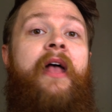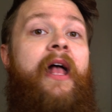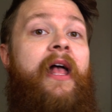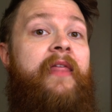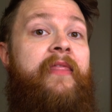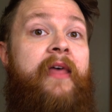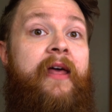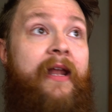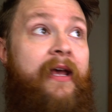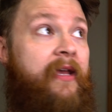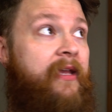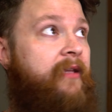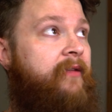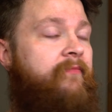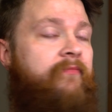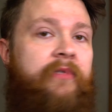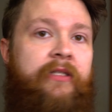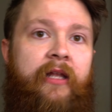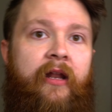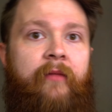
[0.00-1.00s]
And then
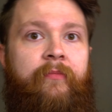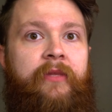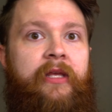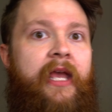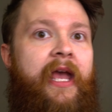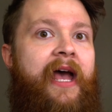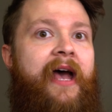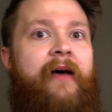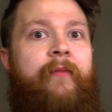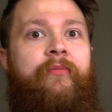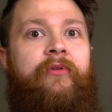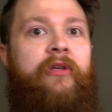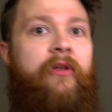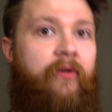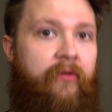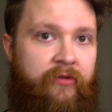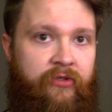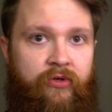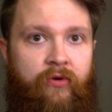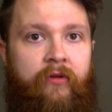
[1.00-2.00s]
I set up the app,
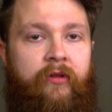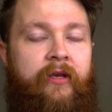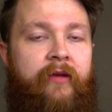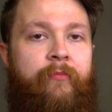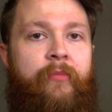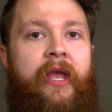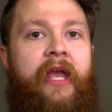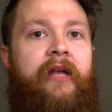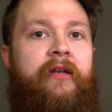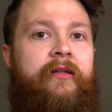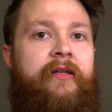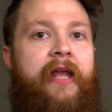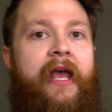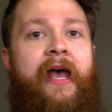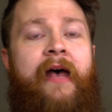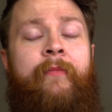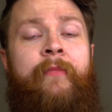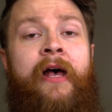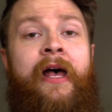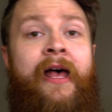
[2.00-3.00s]
the sort of the companion
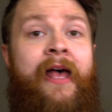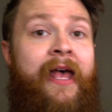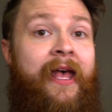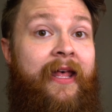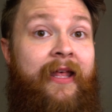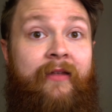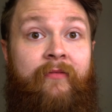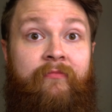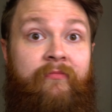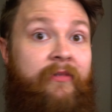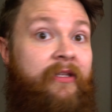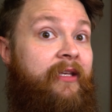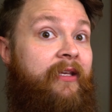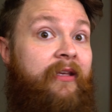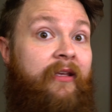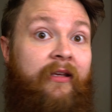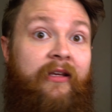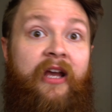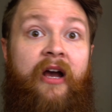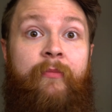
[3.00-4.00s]
app, and
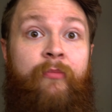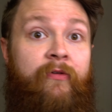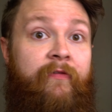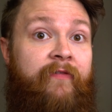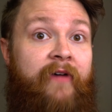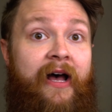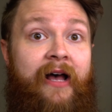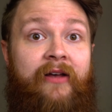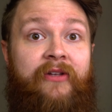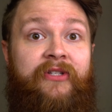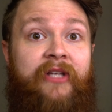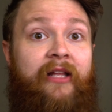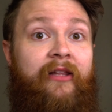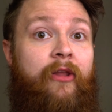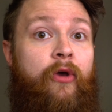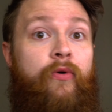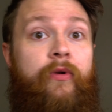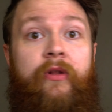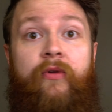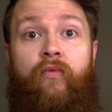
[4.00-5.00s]
the couple files I
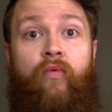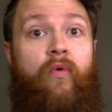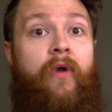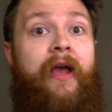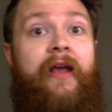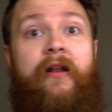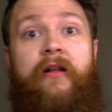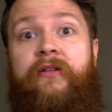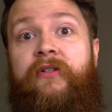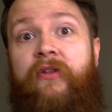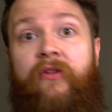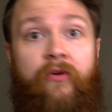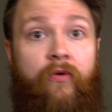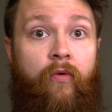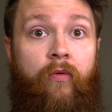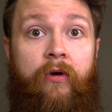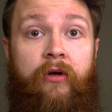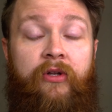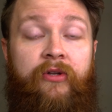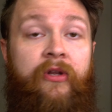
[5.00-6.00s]
loaded right onto the
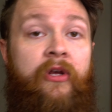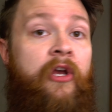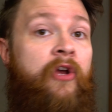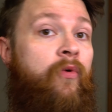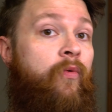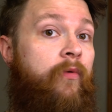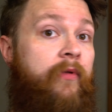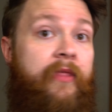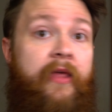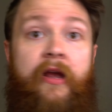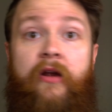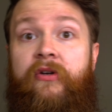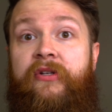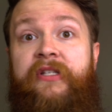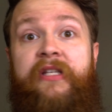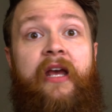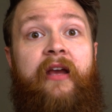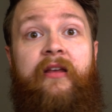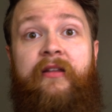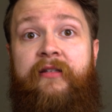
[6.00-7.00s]
Kwilt were there
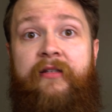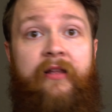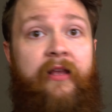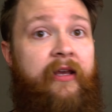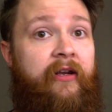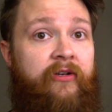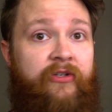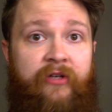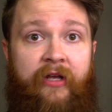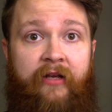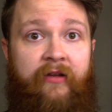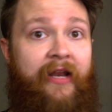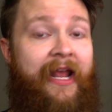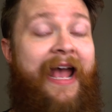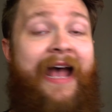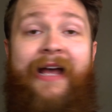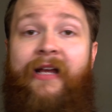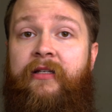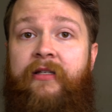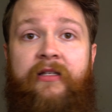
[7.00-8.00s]
seconds later, so I could
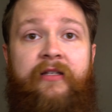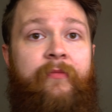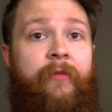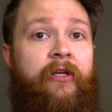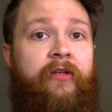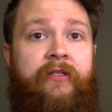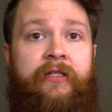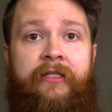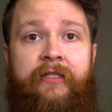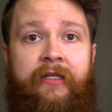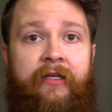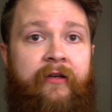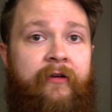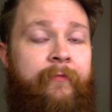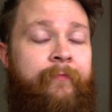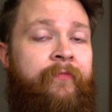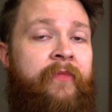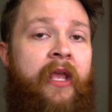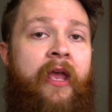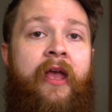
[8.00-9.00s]
access them, I could see
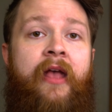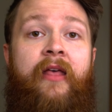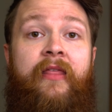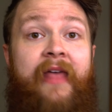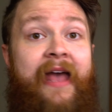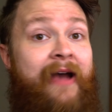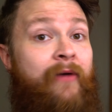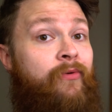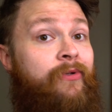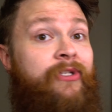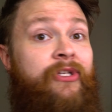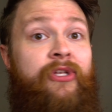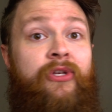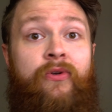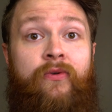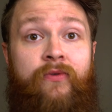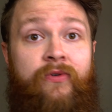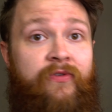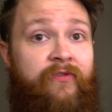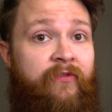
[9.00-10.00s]
them. That was
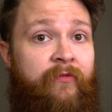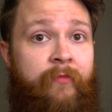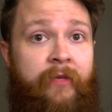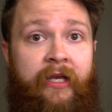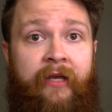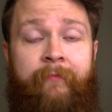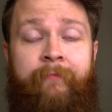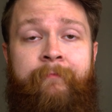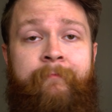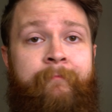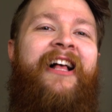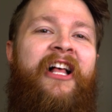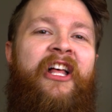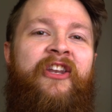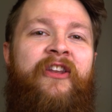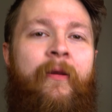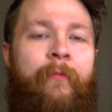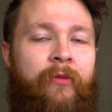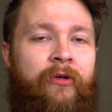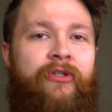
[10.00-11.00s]
huge for me.
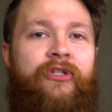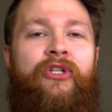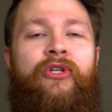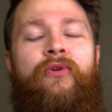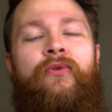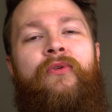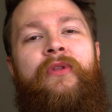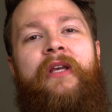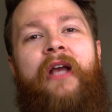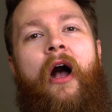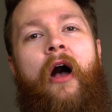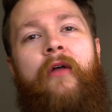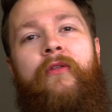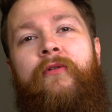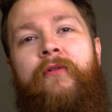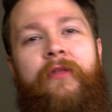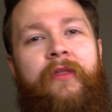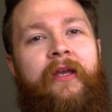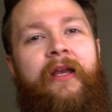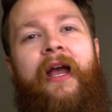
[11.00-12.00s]
Number 2, the
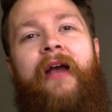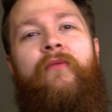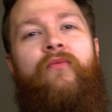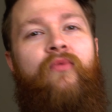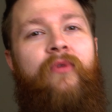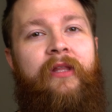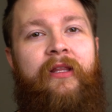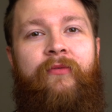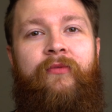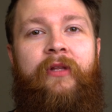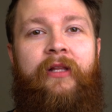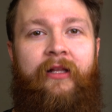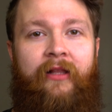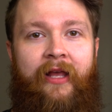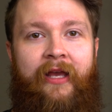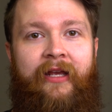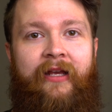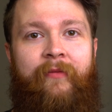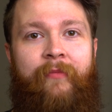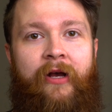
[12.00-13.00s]
other thing I really
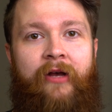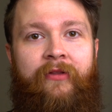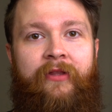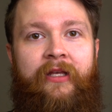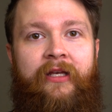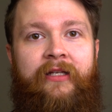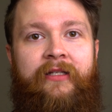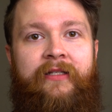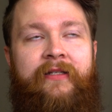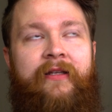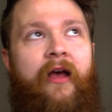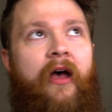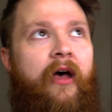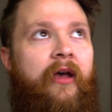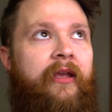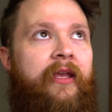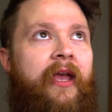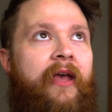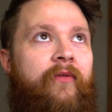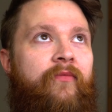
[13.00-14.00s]
like about this,
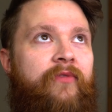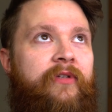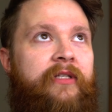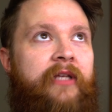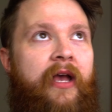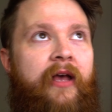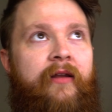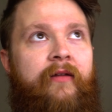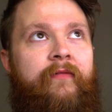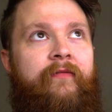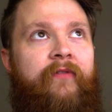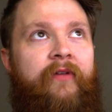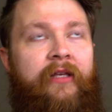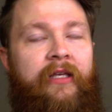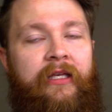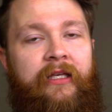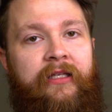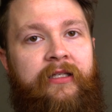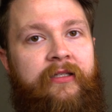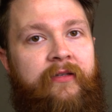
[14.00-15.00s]
again, was kind of
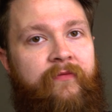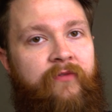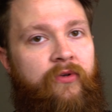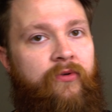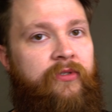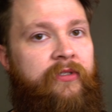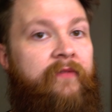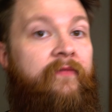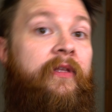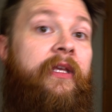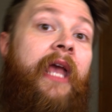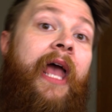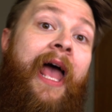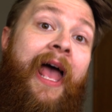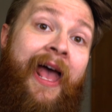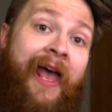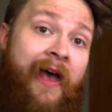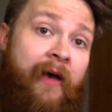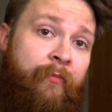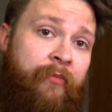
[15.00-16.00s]
ease of use of the
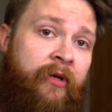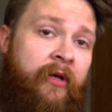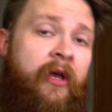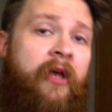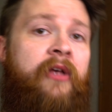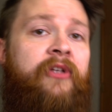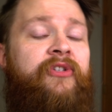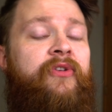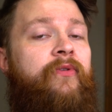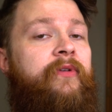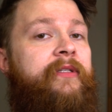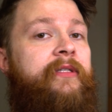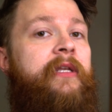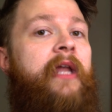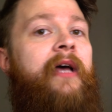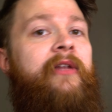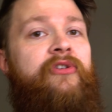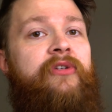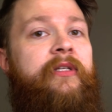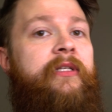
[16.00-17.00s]
app. So it's
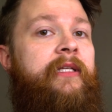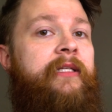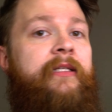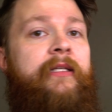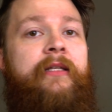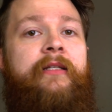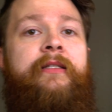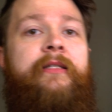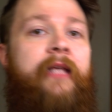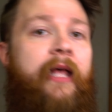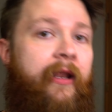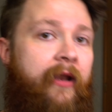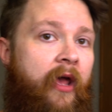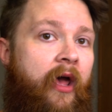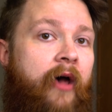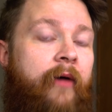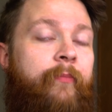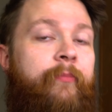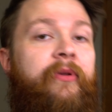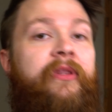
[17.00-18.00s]
not just easy to set
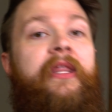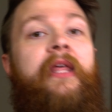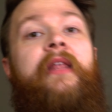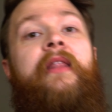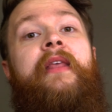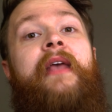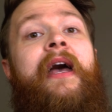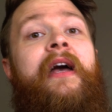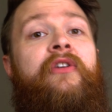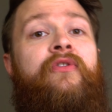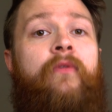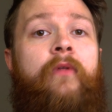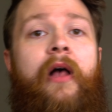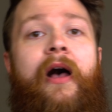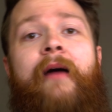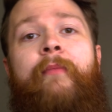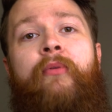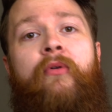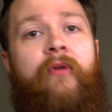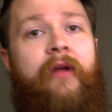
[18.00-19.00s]
up, but then the actual
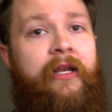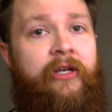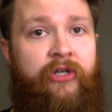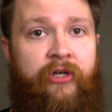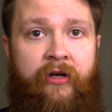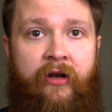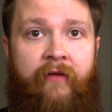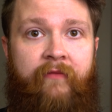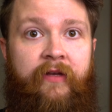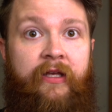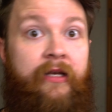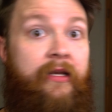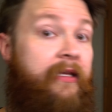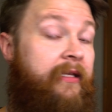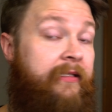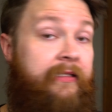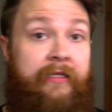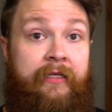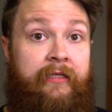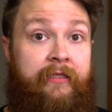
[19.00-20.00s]
operation of it
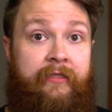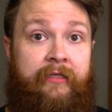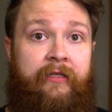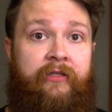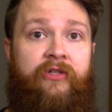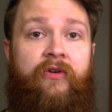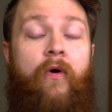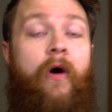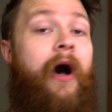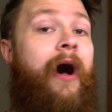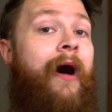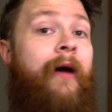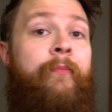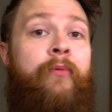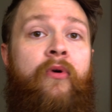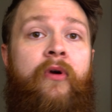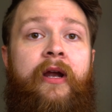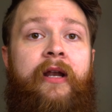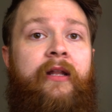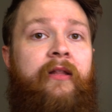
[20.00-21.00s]
is easy. So
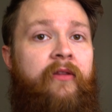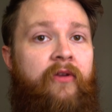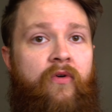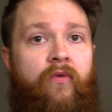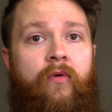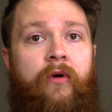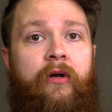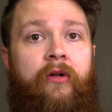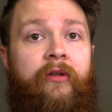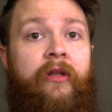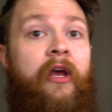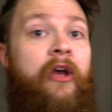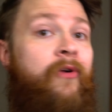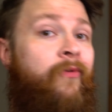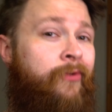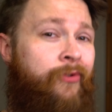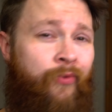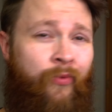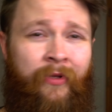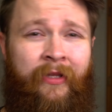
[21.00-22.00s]
operating the Kwilt
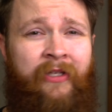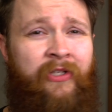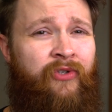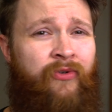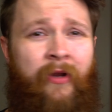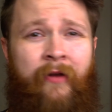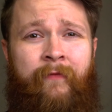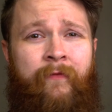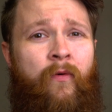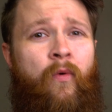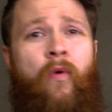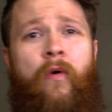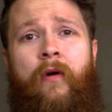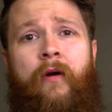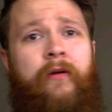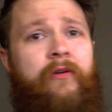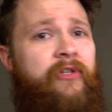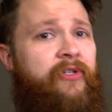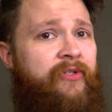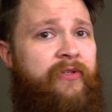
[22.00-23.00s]
was really
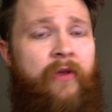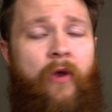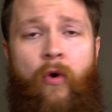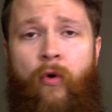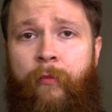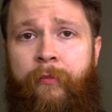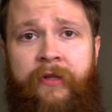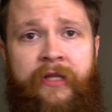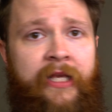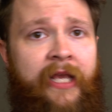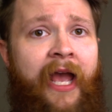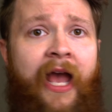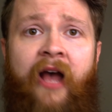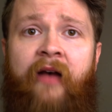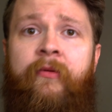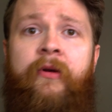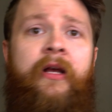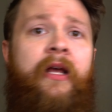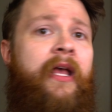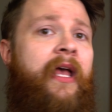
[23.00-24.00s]
straightforward. Just open the
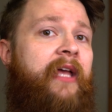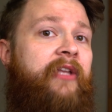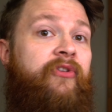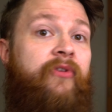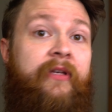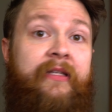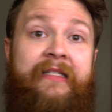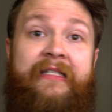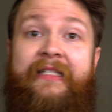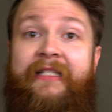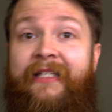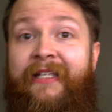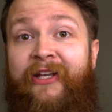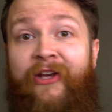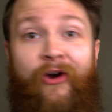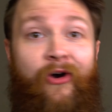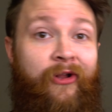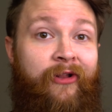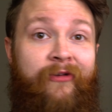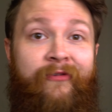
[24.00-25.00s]
app and you can
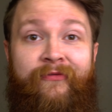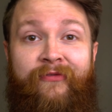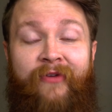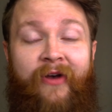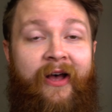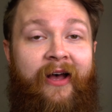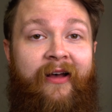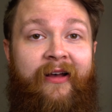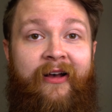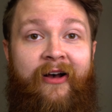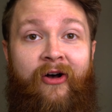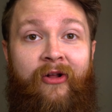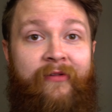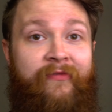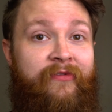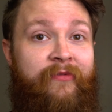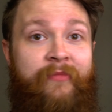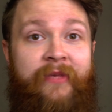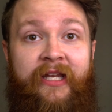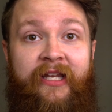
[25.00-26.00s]
see all
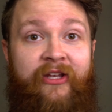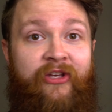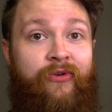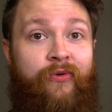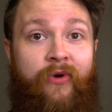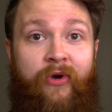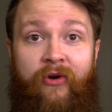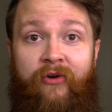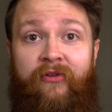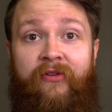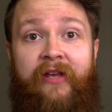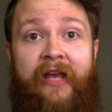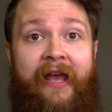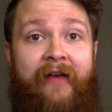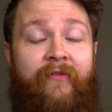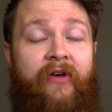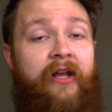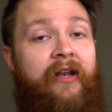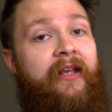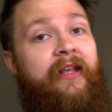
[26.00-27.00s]
of the media you currently
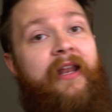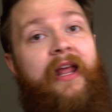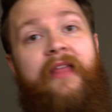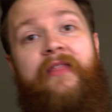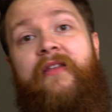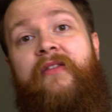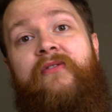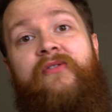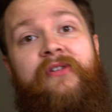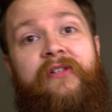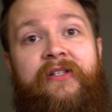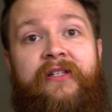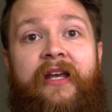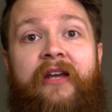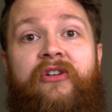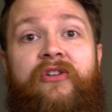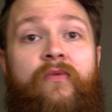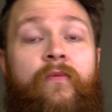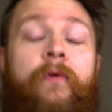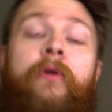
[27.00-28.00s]
have on it, and then there's a
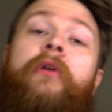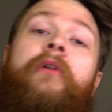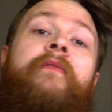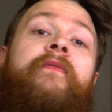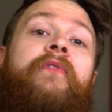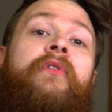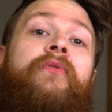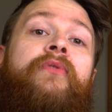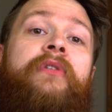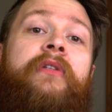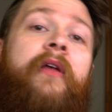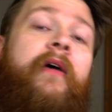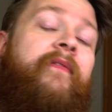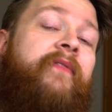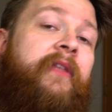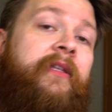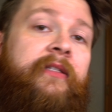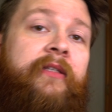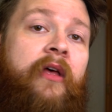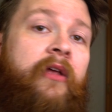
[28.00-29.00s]
section where you can view
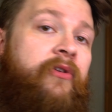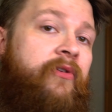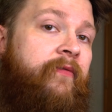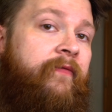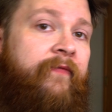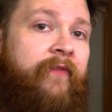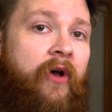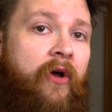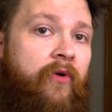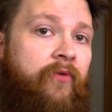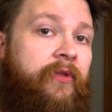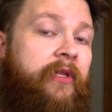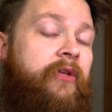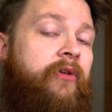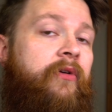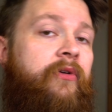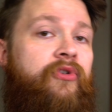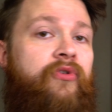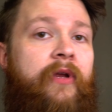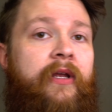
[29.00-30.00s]
stuff that's on your phone that
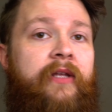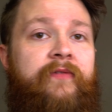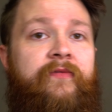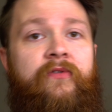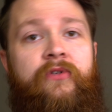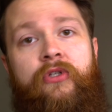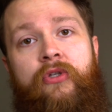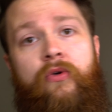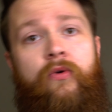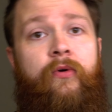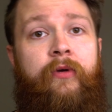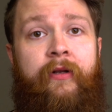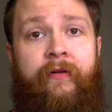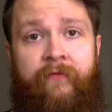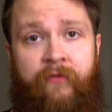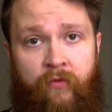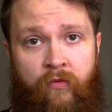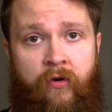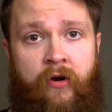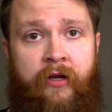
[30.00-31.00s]
you could transfer to it
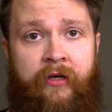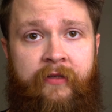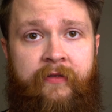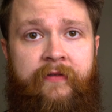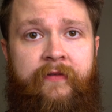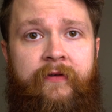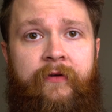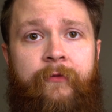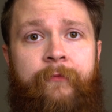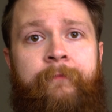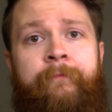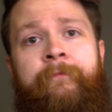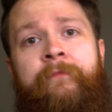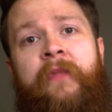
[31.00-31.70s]
if you wanted to.